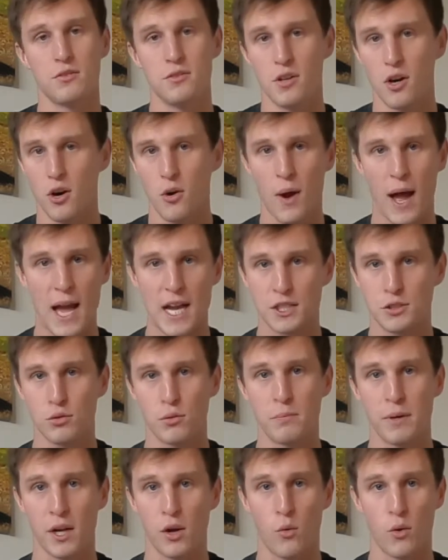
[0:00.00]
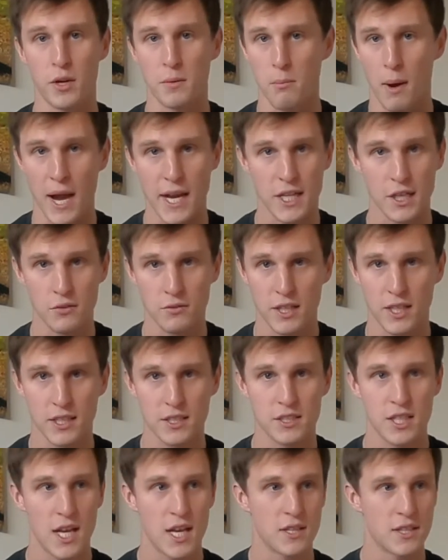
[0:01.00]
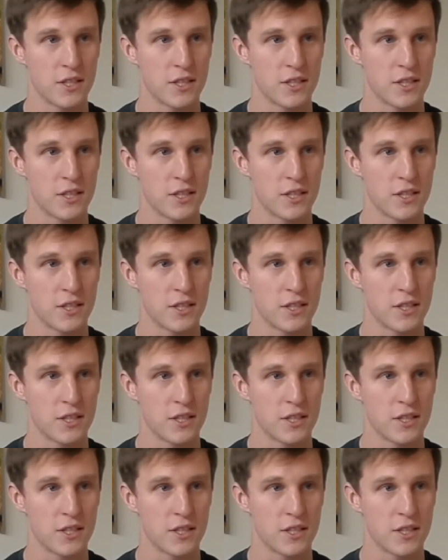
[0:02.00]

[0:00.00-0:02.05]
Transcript: no actual Bitcoin mining rigs.